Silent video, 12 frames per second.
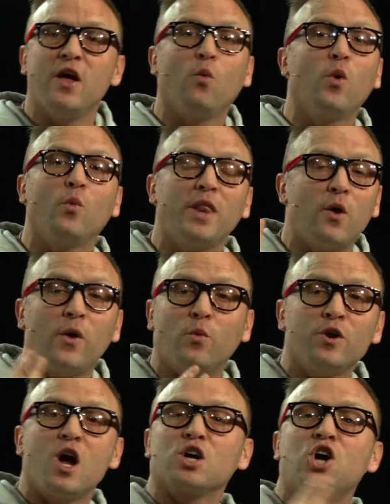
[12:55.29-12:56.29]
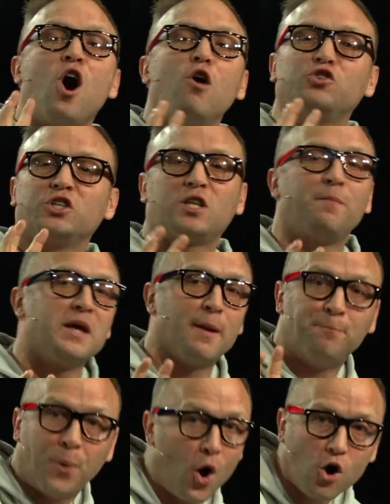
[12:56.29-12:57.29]
that we're not called just to be a
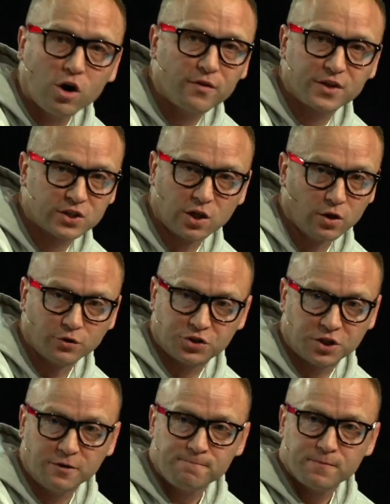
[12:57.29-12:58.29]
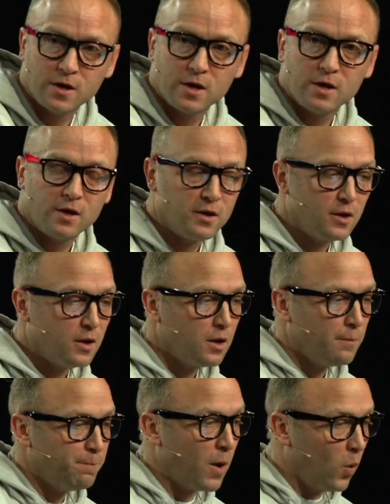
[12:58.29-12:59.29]
part of the solution,
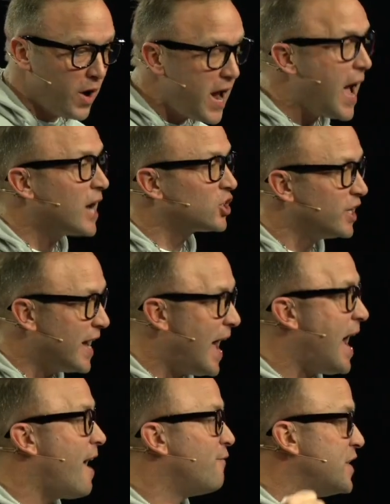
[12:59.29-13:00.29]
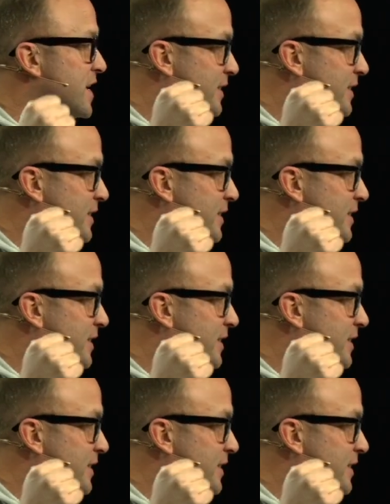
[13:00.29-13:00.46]
but we actually have the